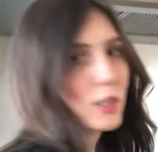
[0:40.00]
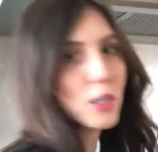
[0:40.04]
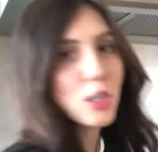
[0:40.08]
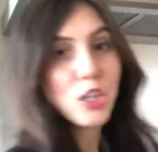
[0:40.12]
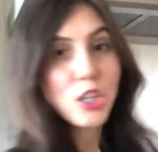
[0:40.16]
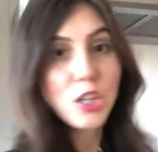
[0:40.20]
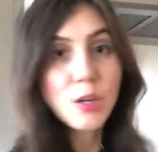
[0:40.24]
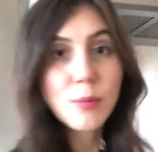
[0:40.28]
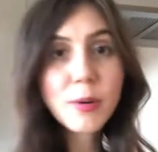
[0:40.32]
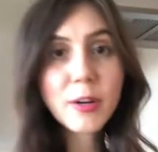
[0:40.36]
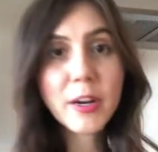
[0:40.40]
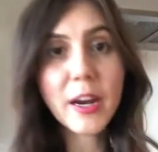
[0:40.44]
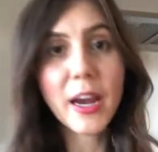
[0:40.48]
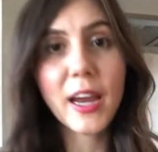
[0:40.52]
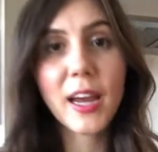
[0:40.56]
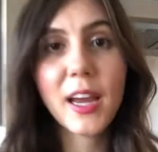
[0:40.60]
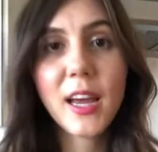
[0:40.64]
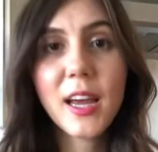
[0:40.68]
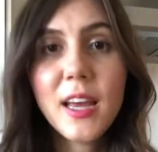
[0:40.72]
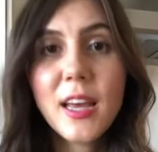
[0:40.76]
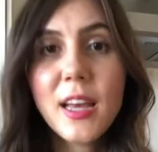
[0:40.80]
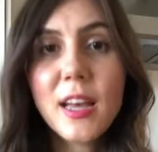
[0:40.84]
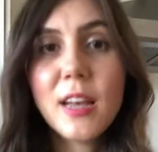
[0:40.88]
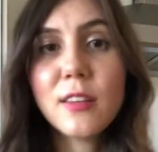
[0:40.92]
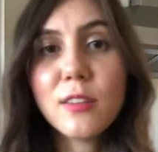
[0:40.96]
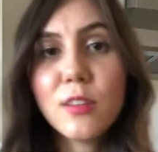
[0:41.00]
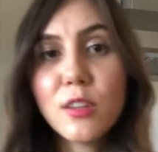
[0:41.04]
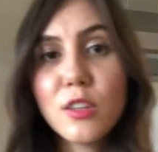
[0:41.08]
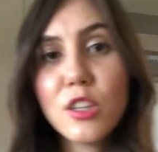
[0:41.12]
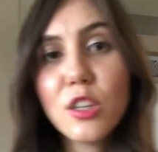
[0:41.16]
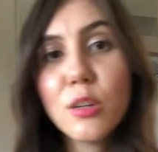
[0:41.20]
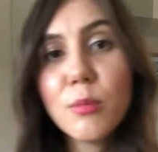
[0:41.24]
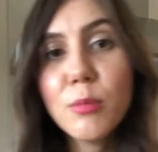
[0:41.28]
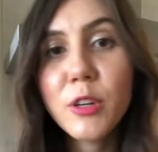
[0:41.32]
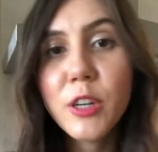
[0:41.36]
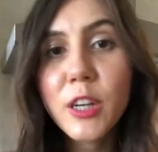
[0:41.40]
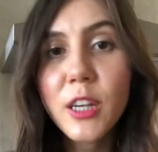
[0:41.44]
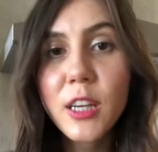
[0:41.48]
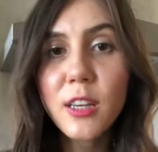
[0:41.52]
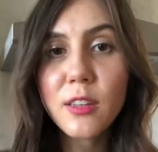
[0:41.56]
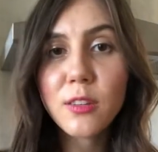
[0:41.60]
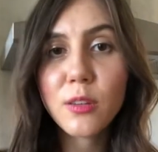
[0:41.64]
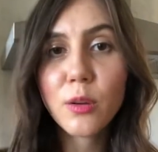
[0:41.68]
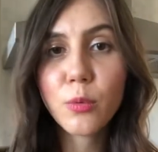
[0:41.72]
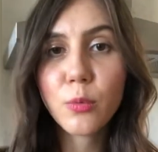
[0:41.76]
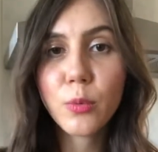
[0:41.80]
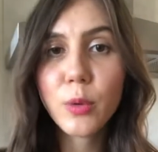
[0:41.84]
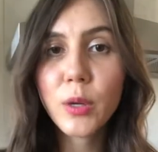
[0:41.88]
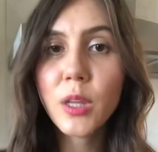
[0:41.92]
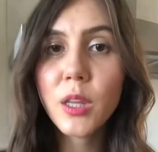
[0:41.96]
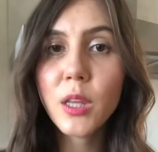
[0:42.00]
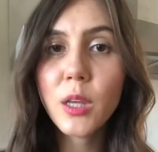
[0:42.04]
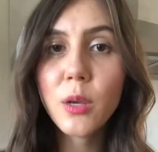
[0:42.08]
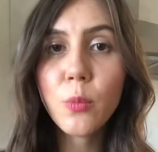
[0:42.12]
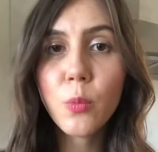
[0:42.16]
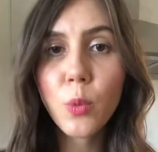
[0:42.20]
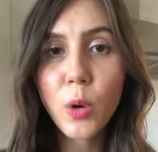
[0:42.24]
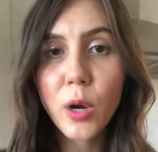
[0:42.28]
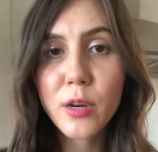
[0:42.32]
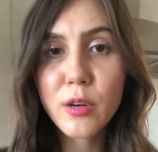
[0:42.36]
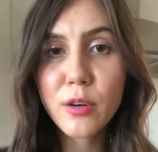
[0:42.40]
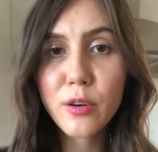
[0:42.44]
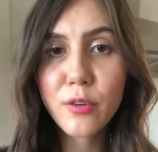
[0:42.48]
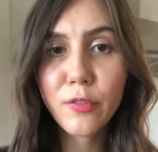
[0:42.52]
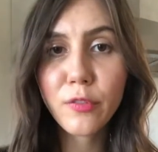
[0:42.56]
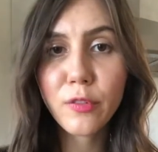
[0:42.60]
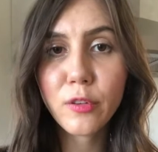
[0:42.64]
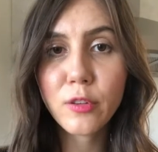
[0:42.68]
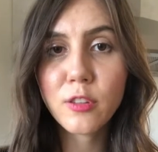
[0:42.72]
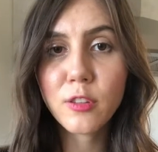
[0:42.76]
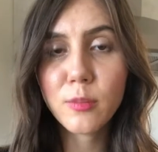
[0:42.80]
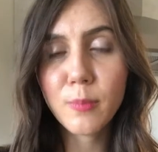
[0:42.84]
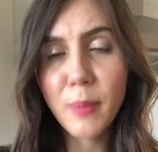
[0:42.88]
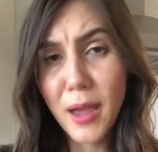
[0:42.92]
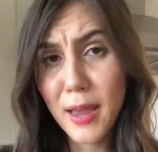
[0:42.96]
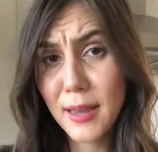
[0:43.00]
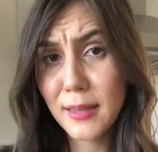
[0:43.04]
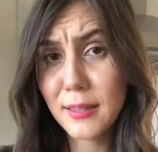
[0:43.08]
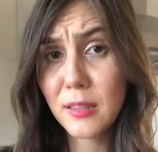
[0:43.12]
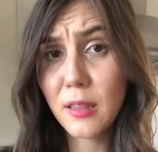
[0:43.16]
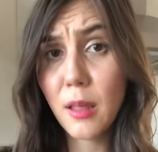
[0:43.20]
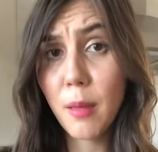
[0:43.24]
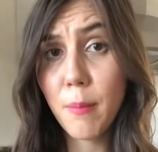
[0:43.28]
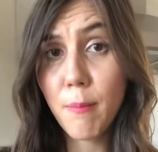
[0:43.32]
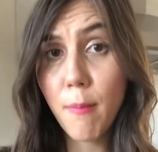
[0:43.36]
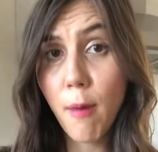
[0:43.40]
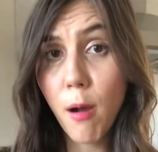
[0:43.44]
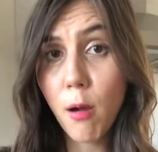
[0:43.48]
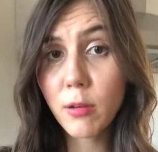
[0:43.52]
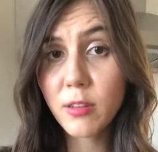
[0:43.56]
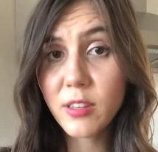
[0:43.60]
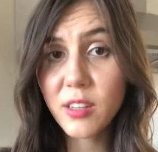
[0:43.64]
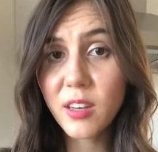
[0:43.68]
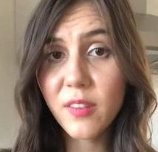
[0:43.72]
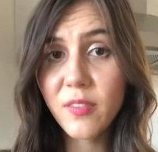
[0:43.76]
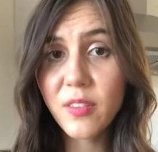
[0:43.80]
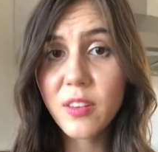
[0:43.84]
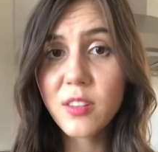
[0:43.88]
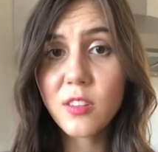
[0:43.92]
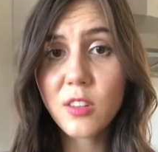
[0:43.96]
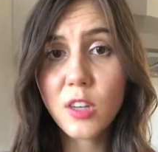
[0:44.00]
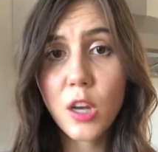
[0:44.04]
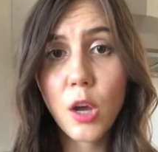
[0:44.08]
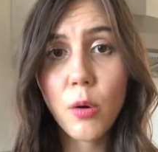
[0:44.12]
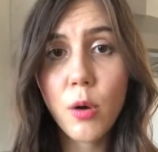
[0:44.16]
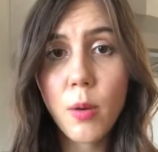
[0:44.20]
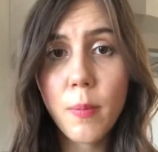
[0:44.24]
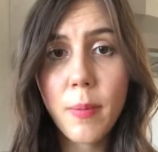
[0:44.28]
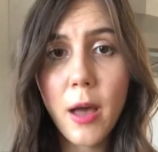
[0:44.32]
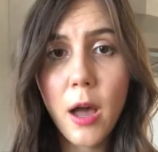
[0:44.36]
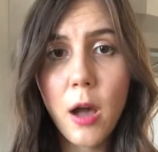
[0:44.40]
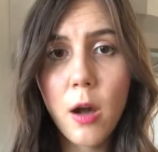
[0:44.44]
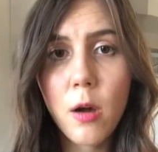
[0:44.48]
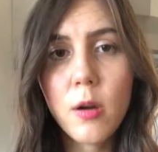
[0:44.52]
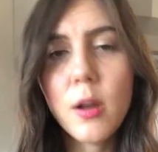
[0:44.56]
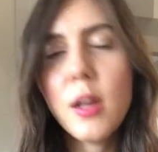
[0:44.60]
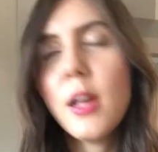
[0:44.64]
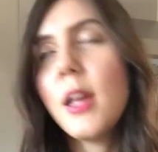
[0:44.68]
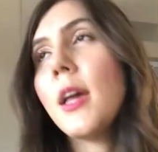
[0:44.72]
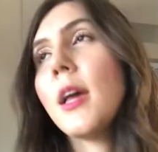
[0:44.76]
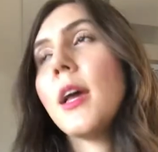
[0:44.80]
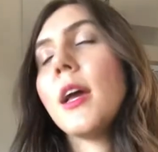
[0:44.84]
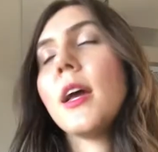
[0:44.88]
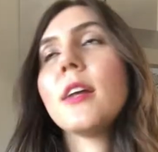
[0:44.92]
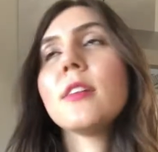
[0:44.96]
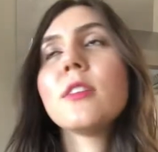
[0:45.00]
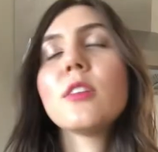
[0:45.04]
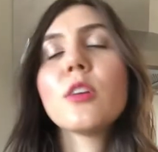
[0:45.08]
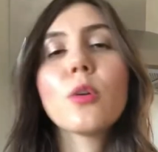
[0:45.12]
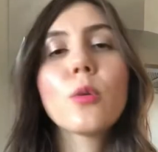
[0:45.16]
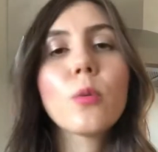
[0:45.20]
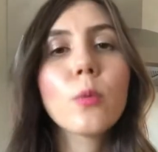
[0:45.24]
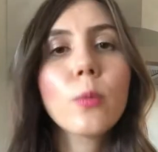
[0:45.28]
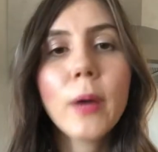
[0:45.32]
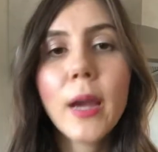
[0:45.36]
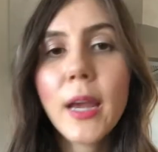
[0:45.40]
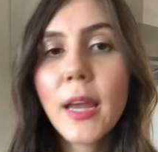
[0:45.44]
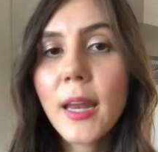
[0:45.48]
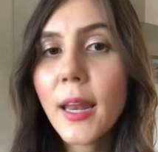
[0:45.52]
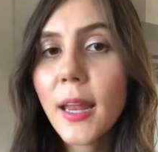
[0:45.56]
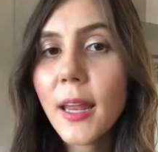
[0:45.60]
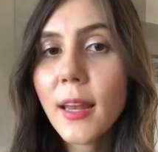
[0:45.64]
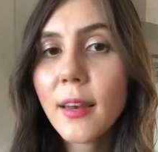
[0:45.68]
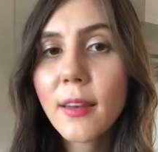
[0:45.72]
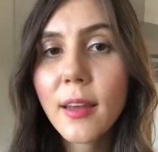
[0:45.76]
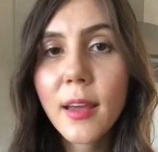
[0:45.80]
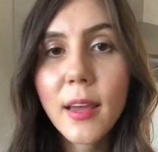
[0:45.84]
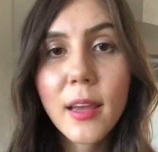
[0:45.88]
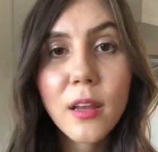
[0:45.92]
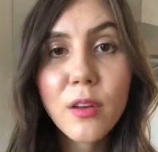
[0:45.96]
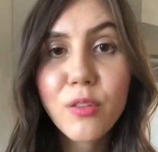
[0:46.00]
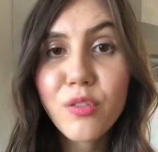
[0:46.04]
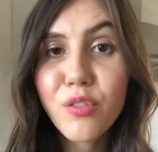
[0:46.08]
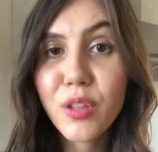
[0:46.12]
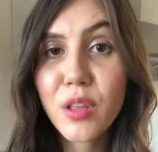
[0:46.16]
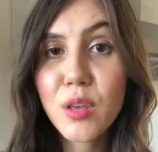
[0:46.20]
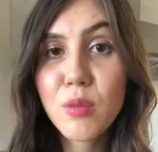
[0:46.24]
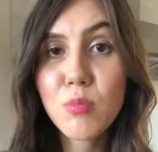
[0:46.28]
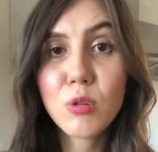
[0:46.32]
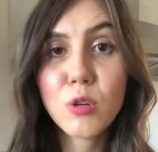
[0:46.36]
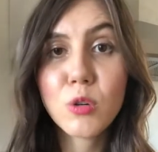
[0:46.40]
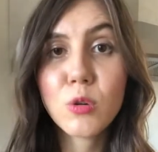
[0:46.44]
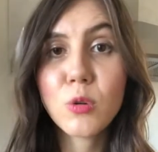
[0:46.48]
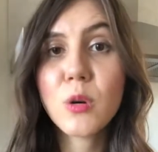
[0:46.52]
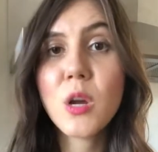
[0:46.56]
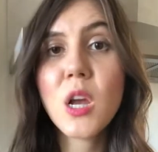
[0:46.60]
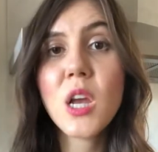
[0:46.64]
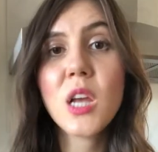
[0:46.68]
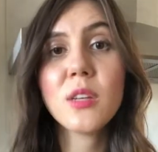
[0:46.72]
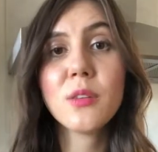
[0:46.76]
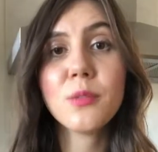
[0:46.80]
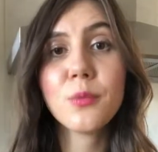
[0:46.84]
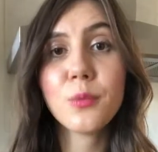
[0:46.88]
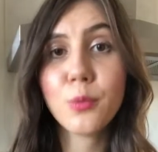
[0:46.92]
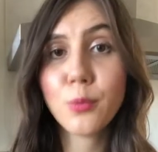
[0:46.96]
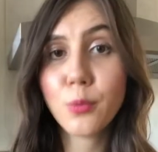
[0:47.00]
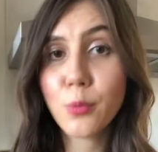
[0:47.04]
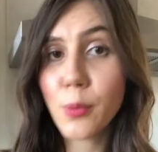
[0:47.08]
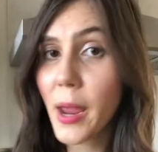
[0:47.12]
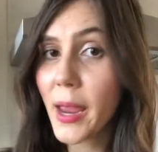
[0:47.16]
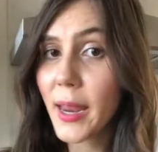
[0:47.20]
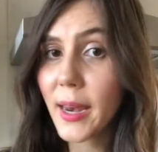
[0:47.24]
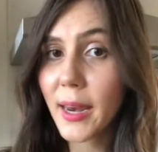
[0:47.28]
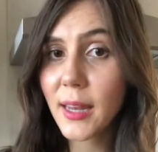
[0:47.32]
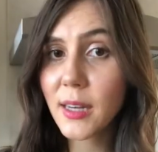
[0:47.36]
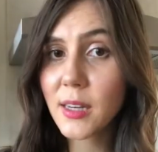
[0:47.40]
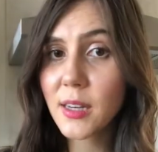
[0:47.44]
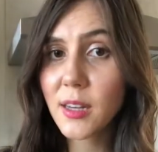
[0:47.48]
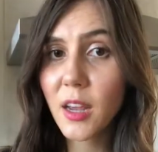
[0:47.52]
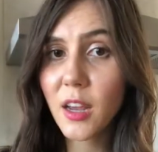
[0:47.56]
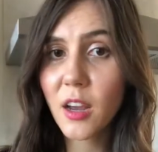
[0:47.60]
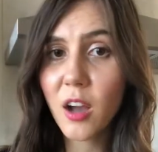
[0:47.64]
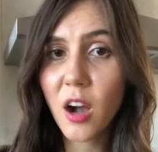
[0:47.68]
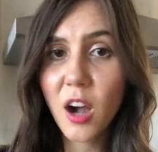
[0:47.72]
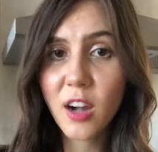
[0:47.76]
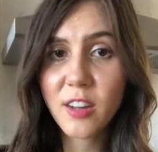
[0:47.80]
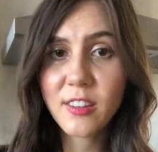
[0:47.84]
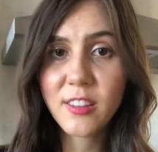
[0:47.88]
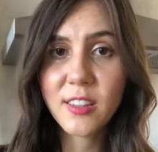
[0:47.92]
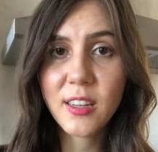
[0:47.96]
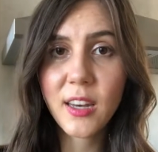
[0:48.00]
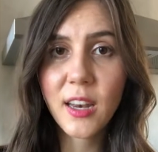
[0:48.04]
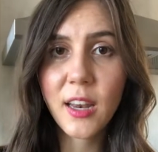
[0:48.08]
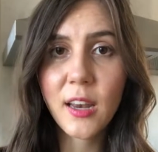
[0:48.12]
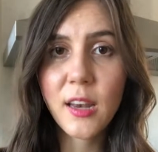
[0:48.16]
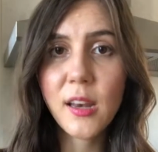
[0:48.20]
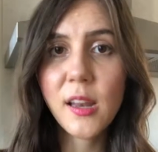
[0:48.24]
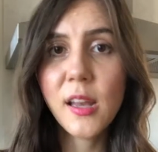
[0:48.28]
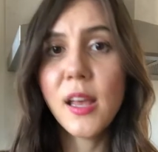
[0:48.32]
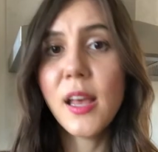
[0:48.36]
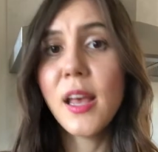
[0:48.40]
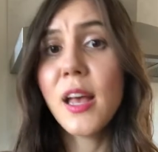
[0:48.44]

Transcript: turmeric. So turmeric is a really wonderful spice that most of us know about. It's a great anti-inflammatory, it's a great antioxidant.